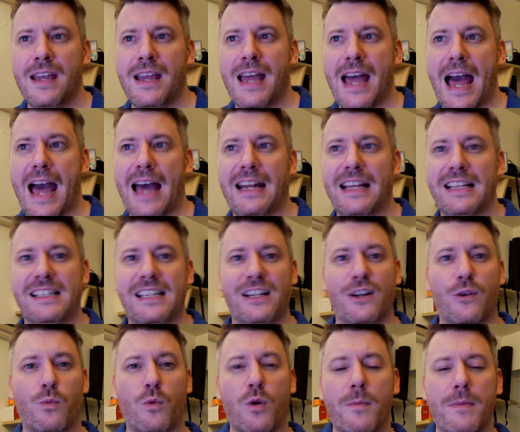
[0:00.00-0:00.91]
And it's
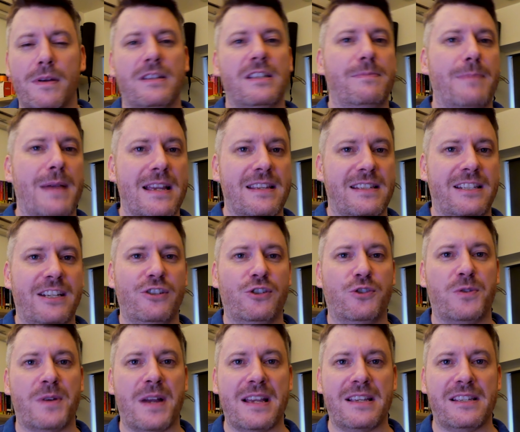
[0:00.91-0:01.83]
in a woman's best
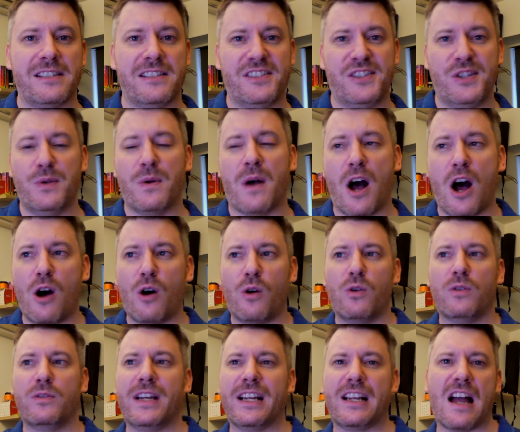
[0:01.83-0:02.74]
interest to
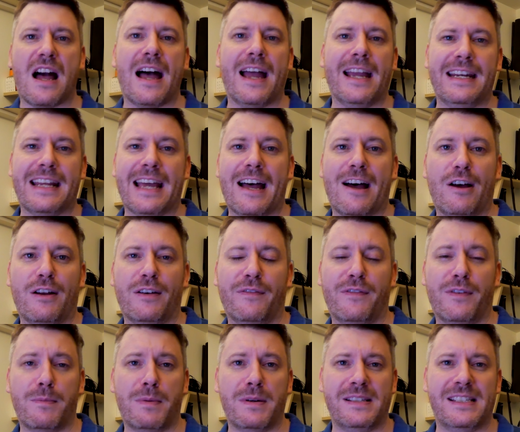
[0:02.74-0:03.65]
hold a guy down
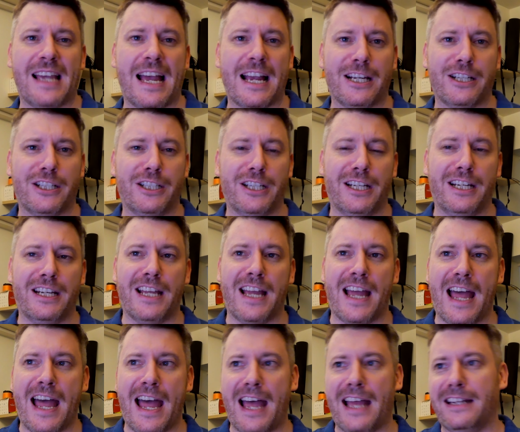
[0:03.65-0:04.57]
for protection
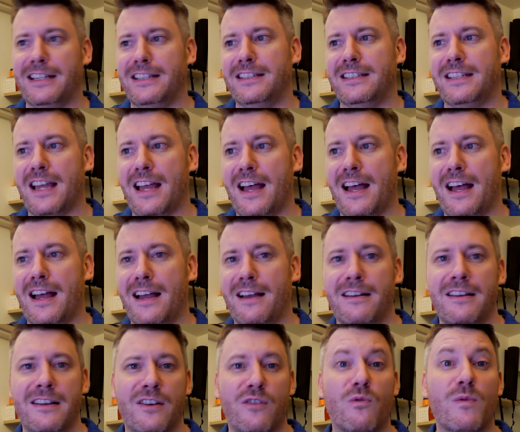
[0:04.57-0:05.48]
and
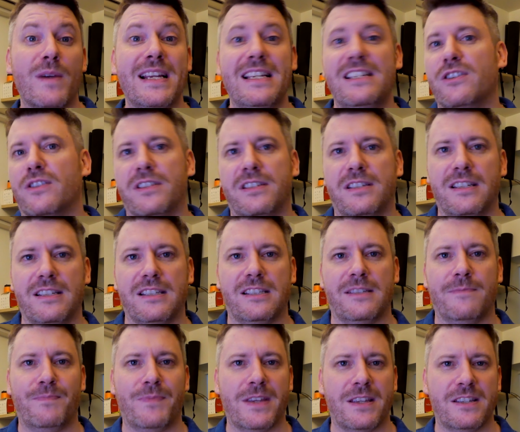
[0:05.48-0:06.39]
uh,
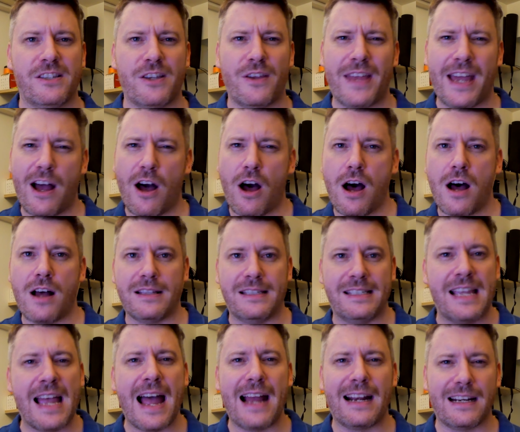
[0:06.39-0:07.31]
resources. So they are
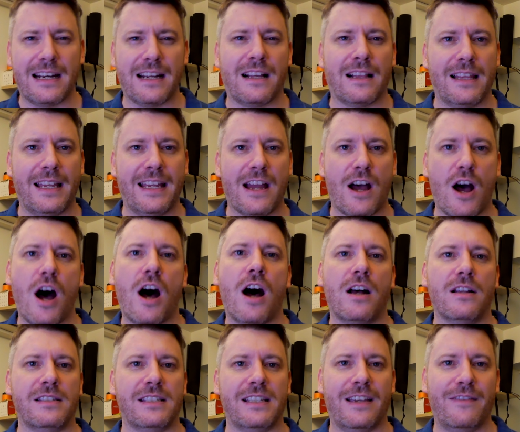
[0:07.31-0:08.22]
technically at
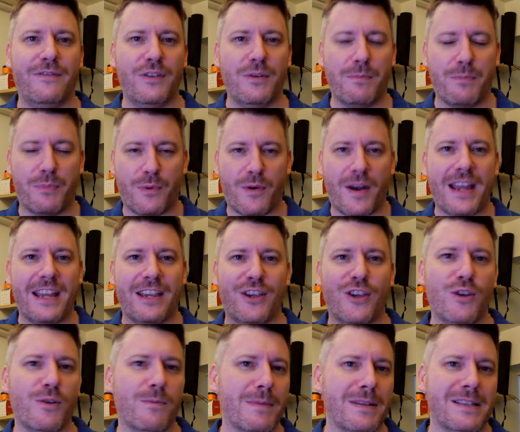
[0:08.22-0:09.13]
odds if you break
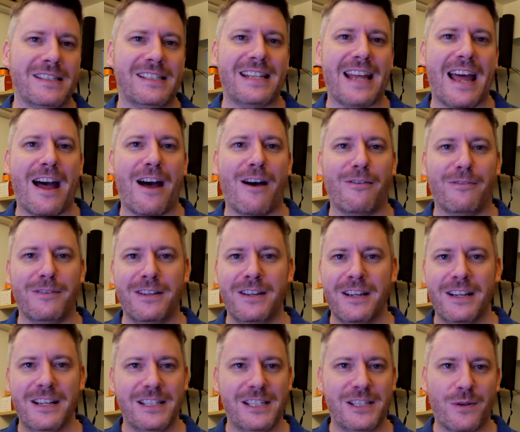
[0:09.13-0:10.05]
humans down
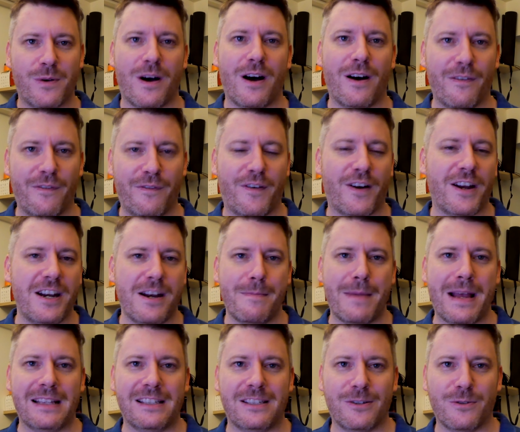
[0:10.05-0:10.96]
to our
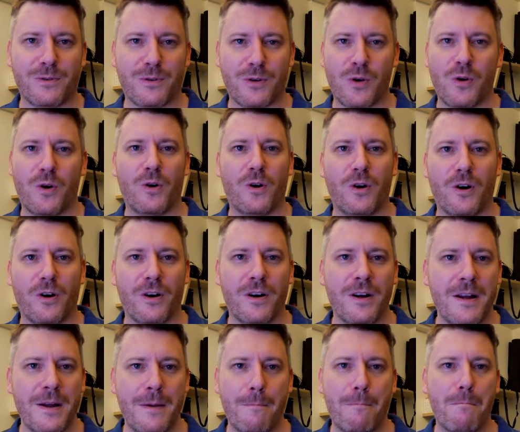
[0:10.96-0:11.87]
fundamental
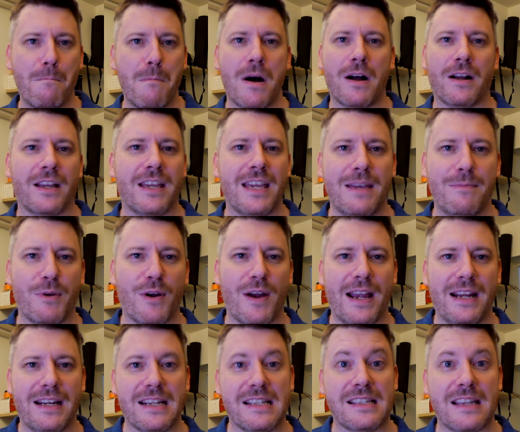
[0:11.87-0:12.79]
core monkey
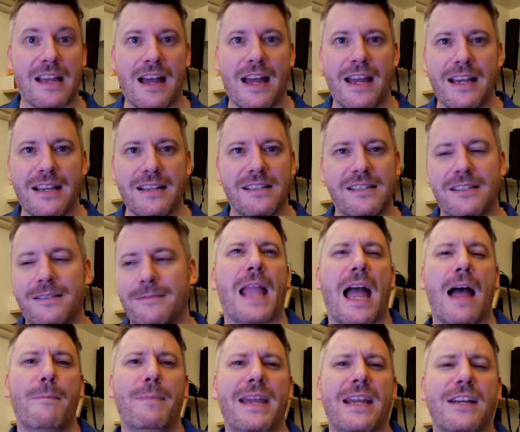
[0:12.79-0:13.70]
brain desires.
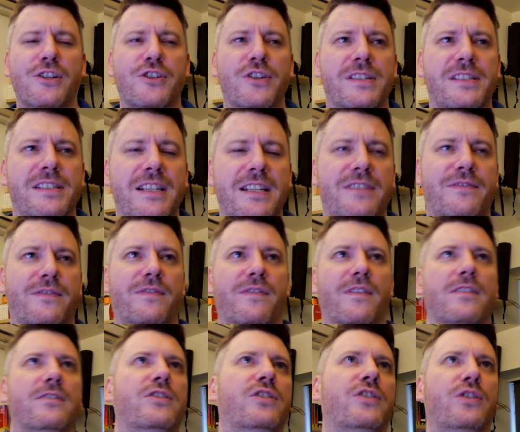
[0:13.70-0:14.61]
I'd be interested
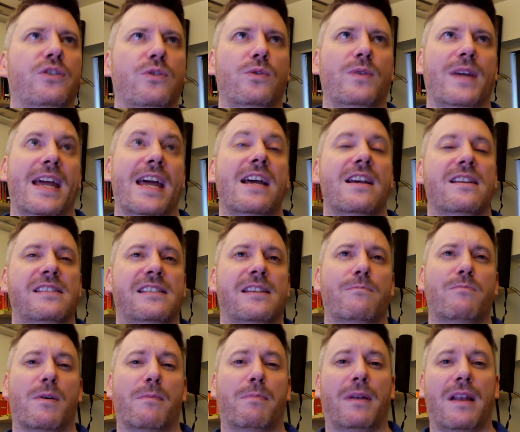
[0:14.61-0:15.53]
to hear
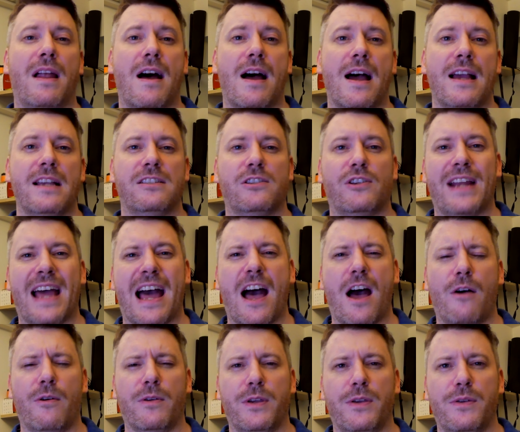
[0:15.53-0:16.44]
some replies on
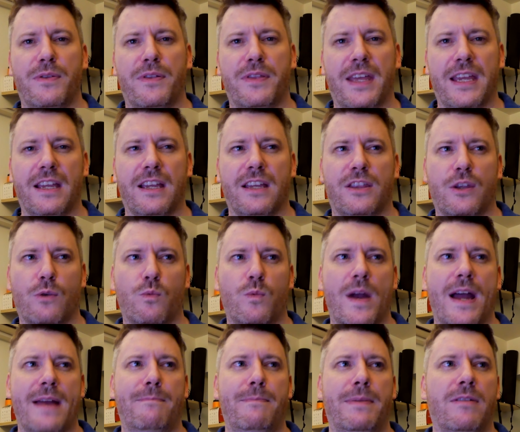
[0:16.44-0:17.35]
how you think the
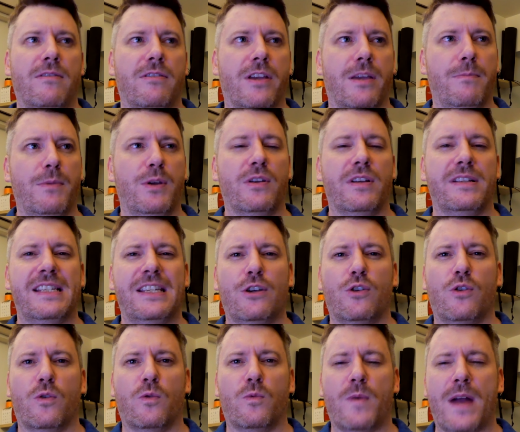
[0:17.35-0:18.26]
red pill community
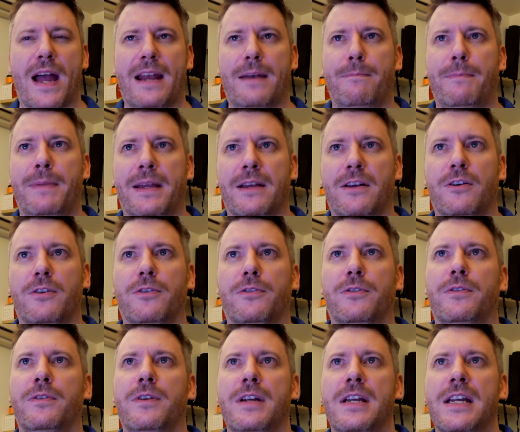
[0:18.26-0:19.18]
or red
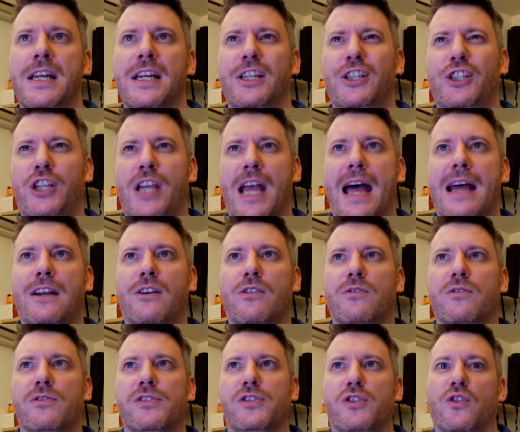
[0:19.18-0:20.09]
pill
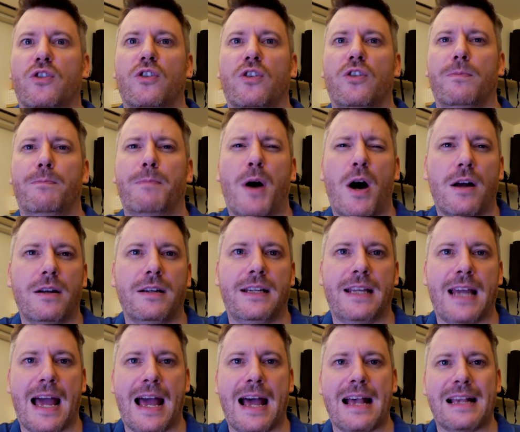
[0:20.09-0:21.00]
channels or
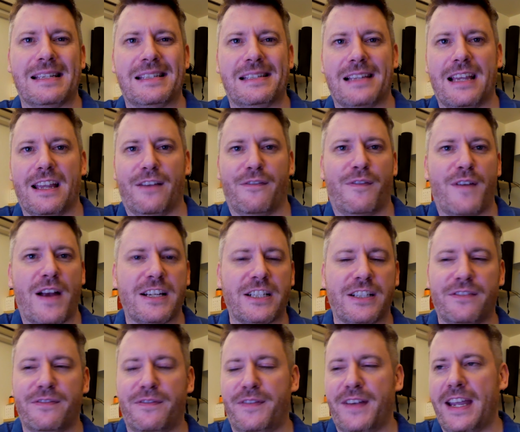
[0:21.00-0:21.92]
podcasts like
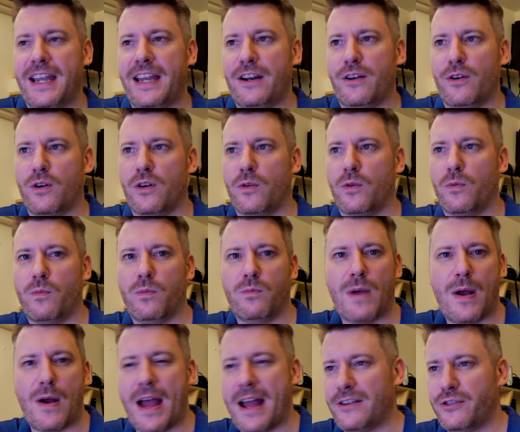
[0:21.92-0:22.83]
Fresh and Fit or
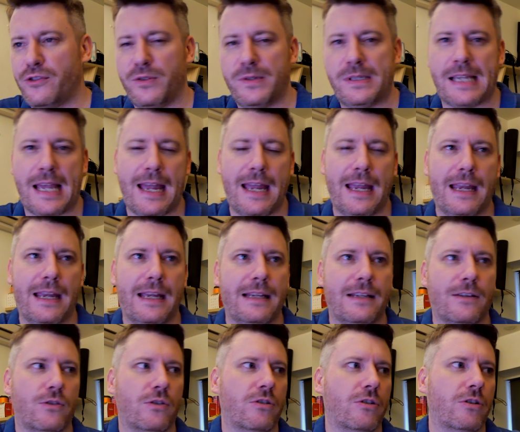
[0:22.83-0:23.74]
Andrew
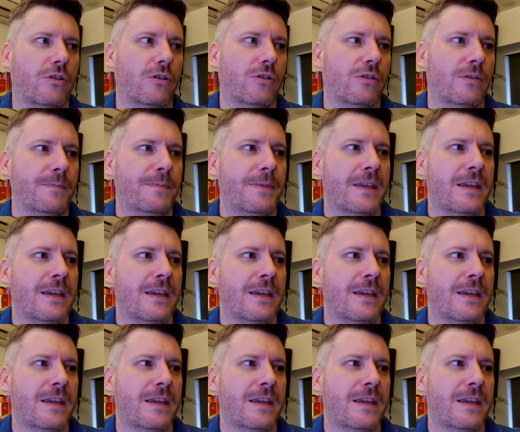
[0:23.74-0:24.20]
Tate or